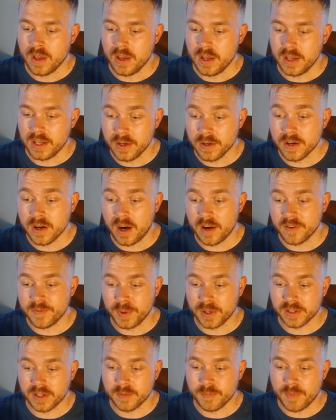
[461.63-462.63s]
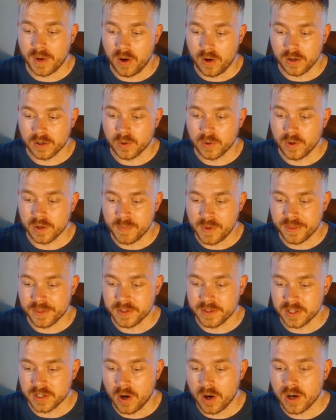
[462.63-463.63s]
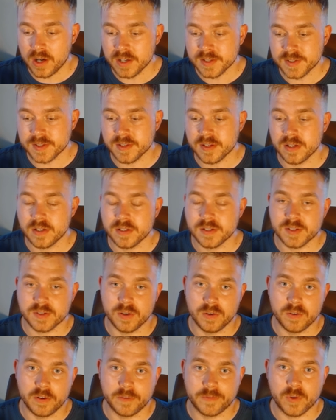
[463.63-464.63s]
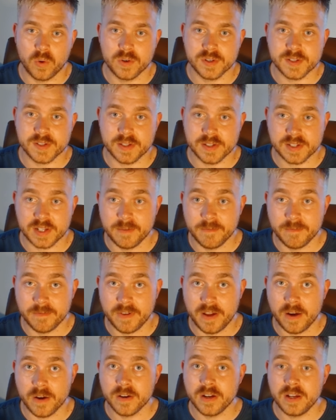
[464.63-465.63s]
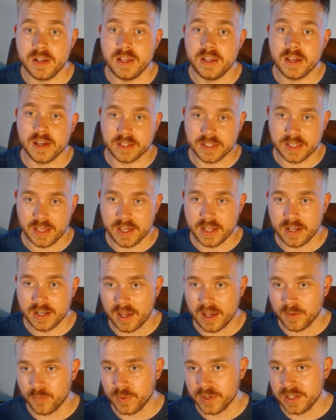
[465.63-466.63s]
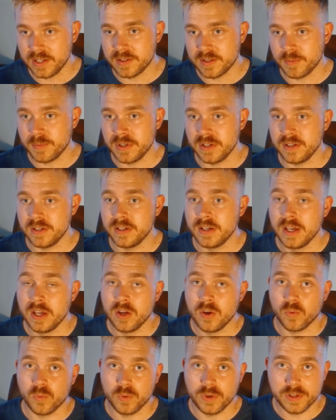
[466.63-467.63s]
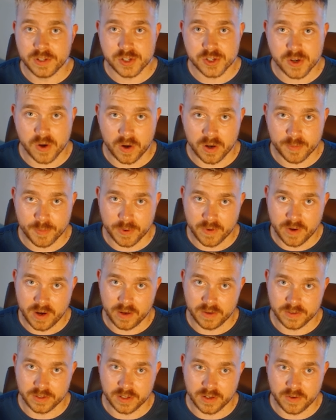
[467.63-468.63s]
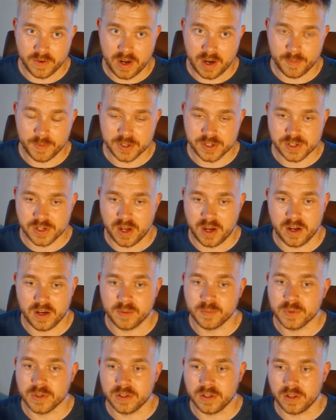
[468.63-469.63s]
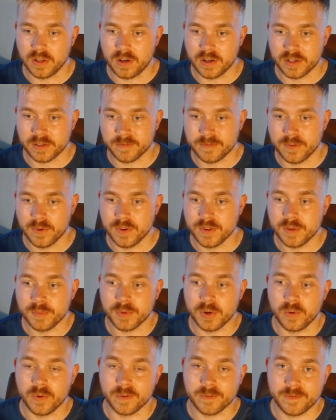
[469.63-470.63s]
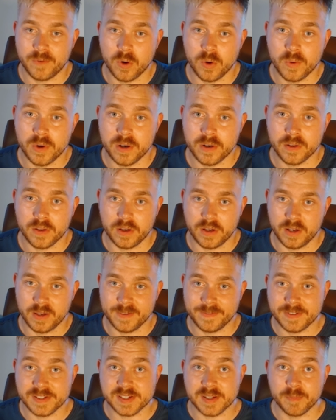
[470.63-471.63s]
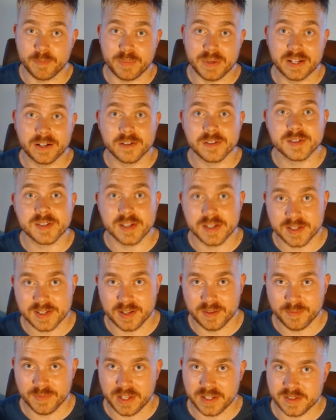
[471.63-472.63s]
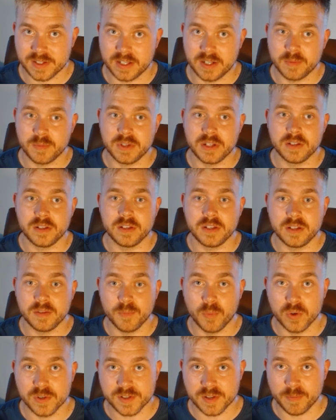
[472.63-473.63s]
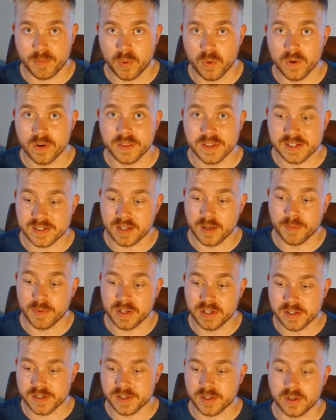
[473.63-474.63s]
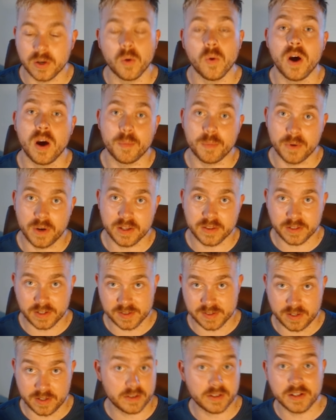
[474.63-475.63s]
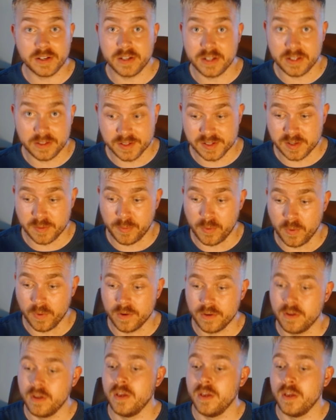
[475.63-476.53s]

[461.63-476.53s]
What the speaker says: Here, I've plugged in my ongoing monthly costs. So, of course, this can vary again, and we need to be really sharp around, how much time we're allotting for them going forward. If it's a bigger system that's going to need more support, this number needs to go up, right? Because they're going to need the support.